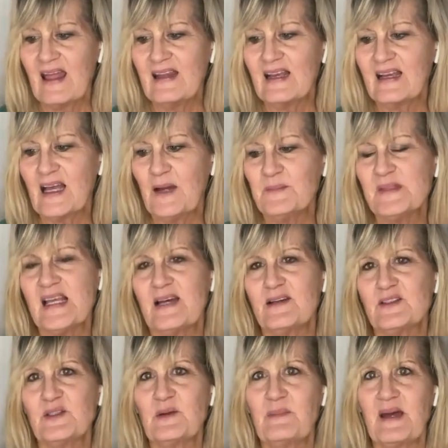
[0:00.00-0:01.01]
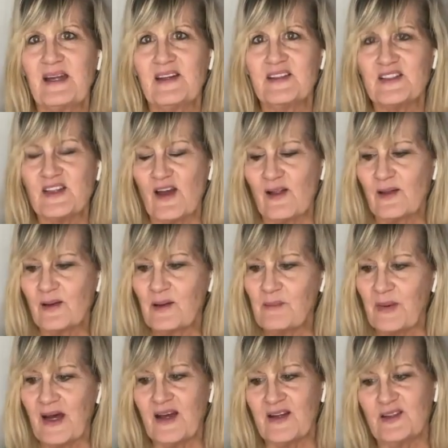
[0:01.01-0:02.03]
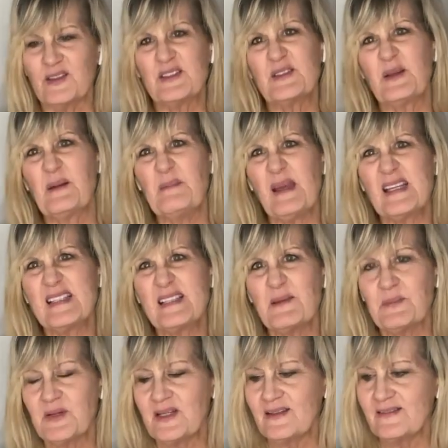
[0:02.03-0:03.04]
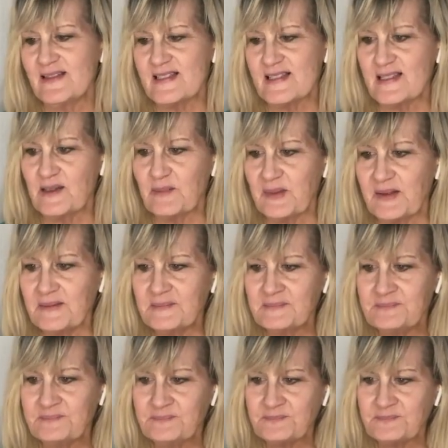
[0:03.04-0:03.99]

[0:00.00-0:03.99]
And it comes out to about $1 a bottle, so it makes it pretty reasonable.